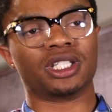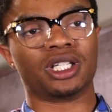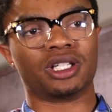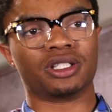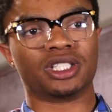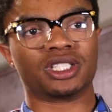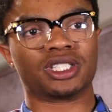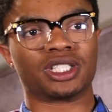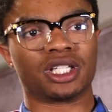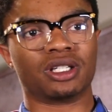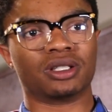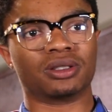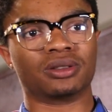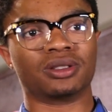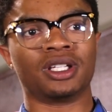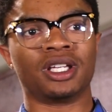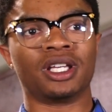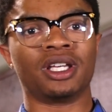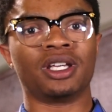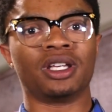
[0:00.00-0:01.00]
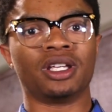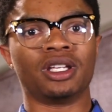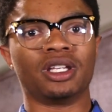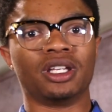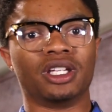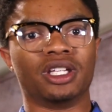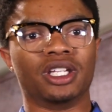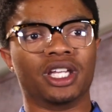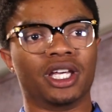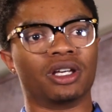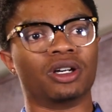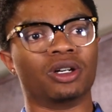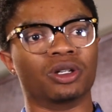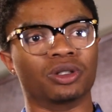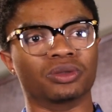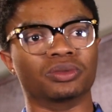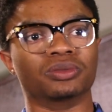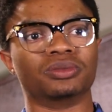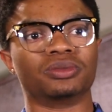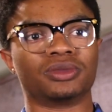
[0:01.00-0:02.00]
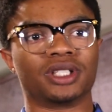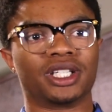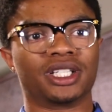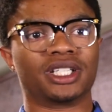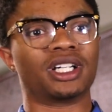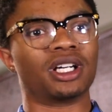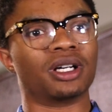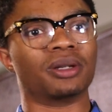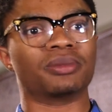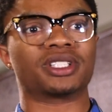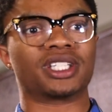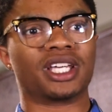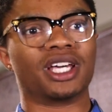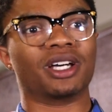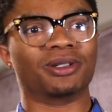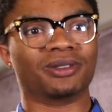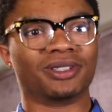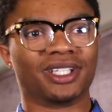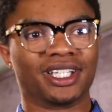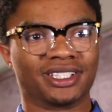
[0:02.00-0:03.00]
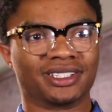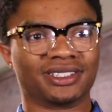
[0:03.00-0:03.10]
down and talk, that hope comes out.